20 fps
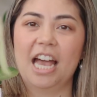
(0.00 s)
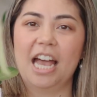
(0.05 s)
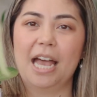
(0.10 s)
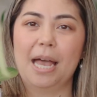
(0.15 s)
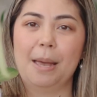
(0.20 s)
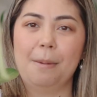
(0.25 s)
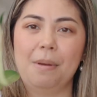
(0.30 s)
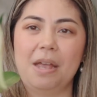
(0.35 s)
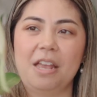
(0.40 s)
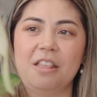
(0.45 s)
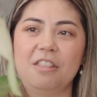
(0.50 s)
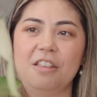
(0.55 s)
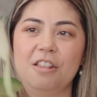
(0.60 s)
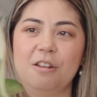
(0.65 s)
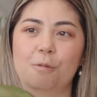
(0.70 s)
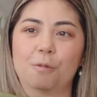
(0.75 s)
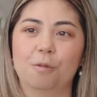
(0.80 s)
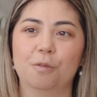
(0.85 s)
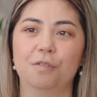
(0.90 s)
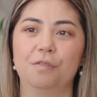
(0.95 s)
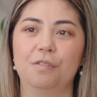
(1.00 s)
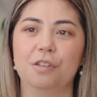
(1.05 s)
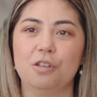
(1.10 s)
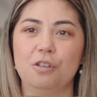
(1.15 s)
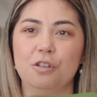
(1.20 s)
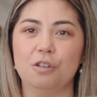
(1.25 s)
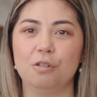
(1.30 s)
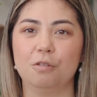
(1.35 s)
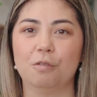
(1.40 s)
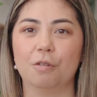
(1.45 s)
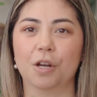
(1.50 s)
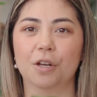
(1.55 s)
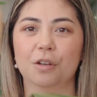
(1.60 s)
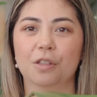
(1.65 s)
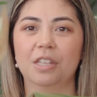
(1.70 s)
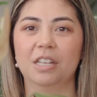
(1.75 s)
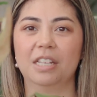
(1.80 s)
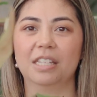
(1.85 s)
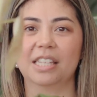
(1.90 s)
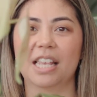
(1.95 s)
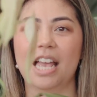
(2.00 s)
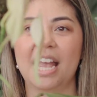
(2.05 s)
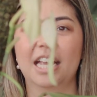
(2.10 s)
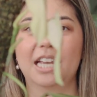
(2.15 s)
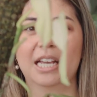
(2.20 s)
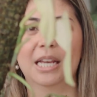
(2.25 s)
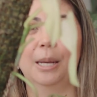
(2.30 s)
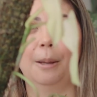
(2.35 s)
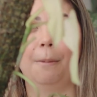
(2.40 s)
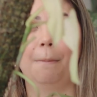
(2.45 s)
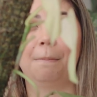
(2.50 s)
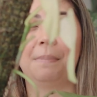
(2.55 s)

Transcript: And then all of the new growth is like